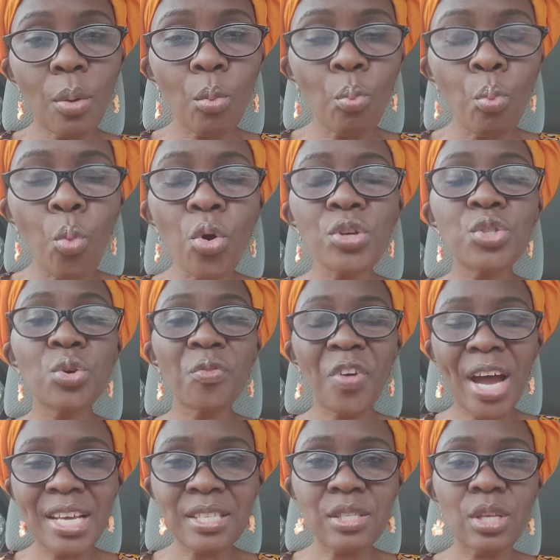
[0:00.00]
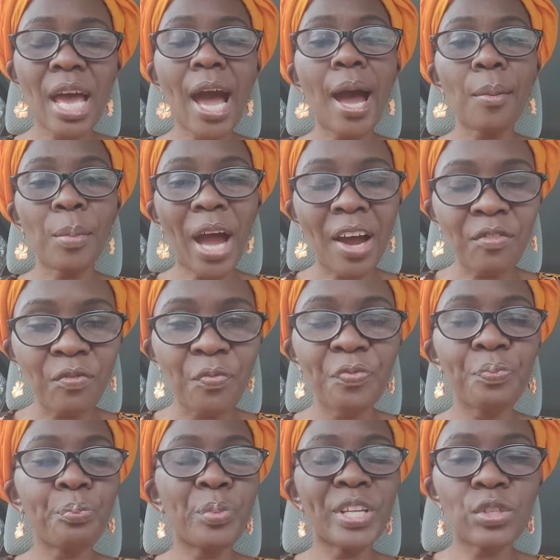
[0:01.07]
Most of us have
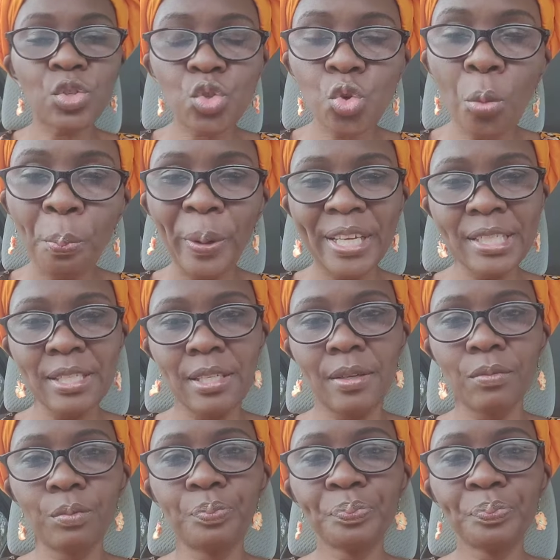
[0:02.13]
been so petty,